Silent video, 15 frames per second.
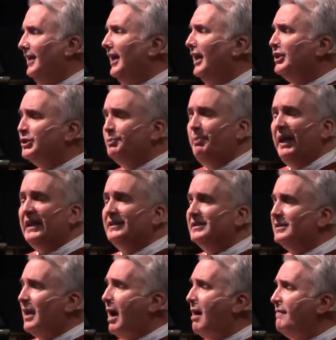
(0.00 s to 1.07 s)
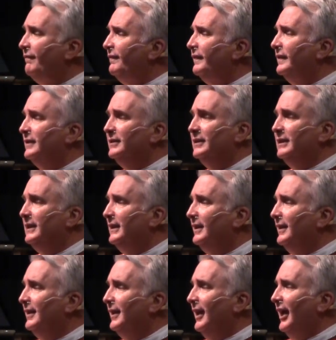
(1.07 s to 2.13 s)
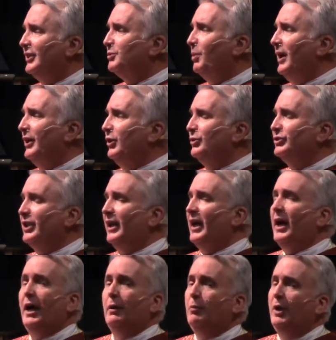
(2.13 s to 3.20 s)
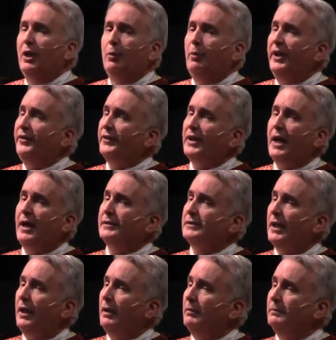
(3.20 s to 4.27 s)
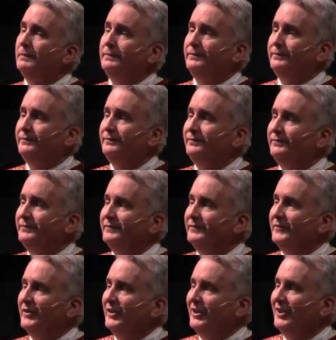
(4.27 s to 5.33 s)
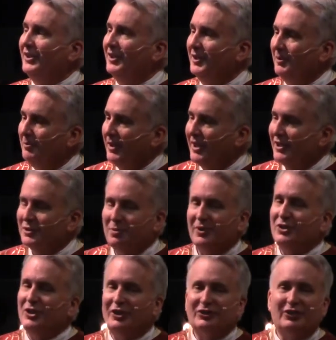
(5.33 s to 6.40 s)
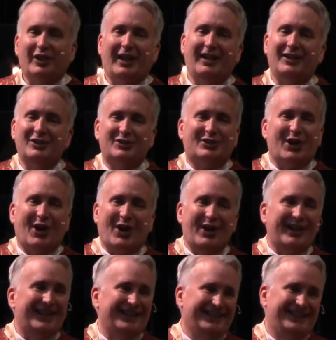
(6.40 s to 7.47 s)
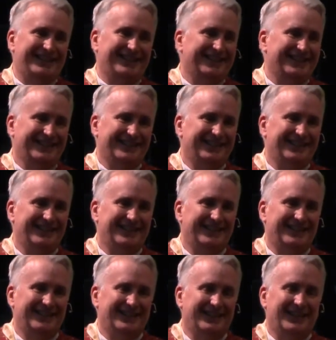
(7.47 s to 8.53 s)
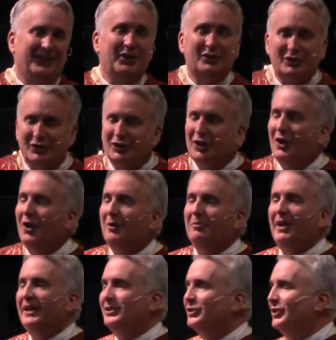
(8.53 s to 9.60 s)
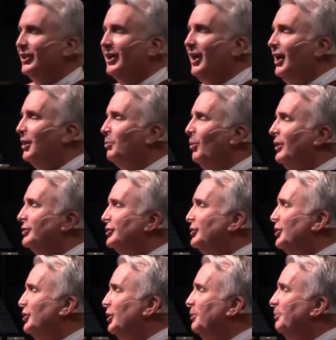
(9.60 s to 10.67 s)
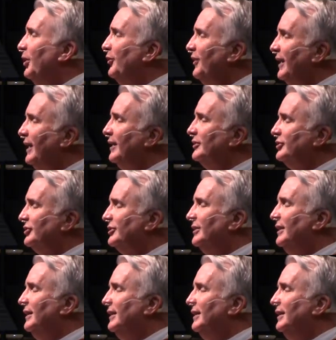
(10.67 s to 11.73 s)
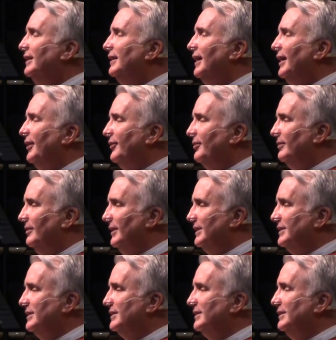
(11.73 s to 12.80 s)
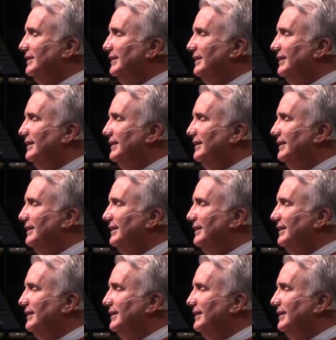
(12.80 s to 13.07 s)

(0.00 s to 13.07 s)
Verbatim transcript: It's big stuff. That's why you say, I will with God's help, because we're just getting started. And there's so much that God wants to do, both in us and through us.